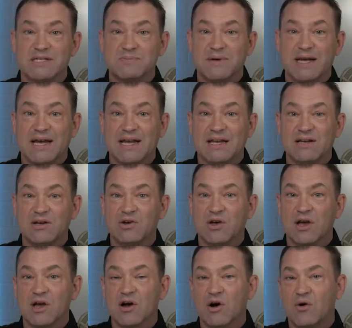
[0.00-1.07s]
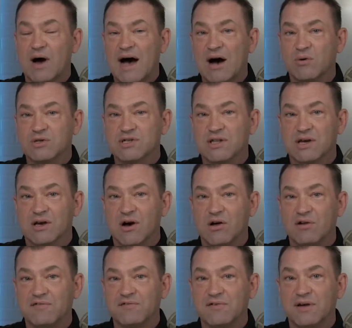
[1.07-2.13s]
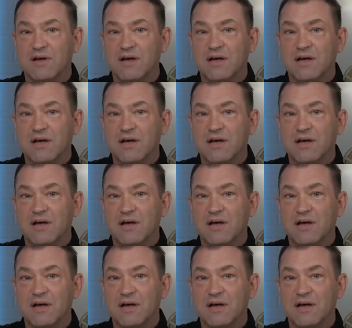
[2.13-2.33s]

speed. You can go out to the Gulf,